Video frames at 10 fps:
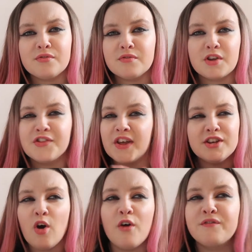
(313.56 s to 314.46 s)
Could they
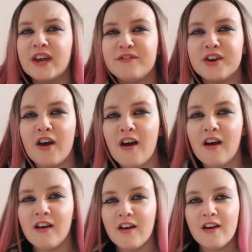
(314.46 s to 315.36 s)
not have given
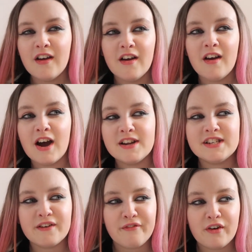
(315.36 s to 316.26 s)
her a
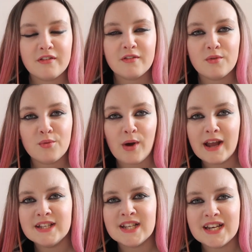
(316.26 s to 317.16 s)
different
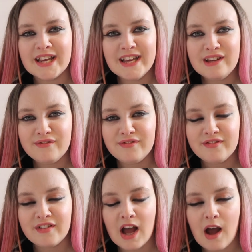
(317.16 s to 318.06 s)
way to leave?
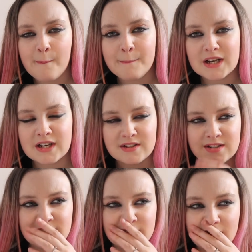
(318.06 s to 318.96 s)

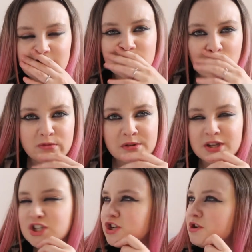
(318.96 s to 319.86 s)
Because I just thought it was a bit
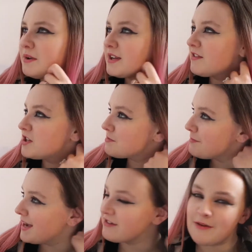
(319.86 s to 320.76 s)
stupid how they just
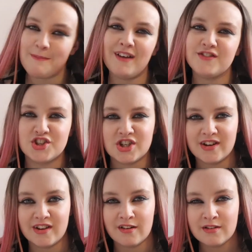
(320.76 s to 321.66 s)
made her a maths
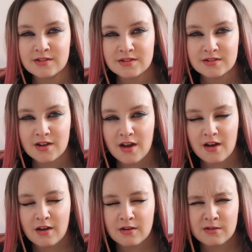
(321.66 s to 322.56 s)
genius,
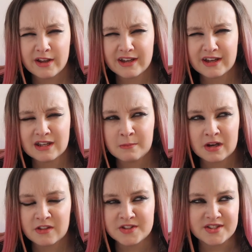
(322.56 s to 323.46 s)
like in the
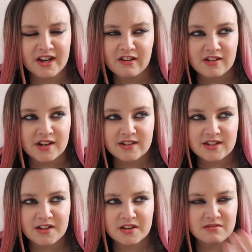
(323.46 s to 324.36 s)
middle of the series,
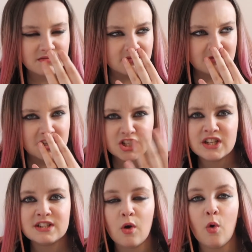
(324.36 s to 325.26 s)
and then, because
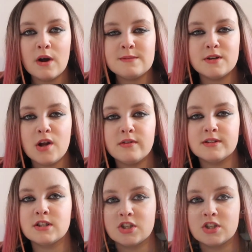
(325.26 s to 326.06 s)
she's always been known as the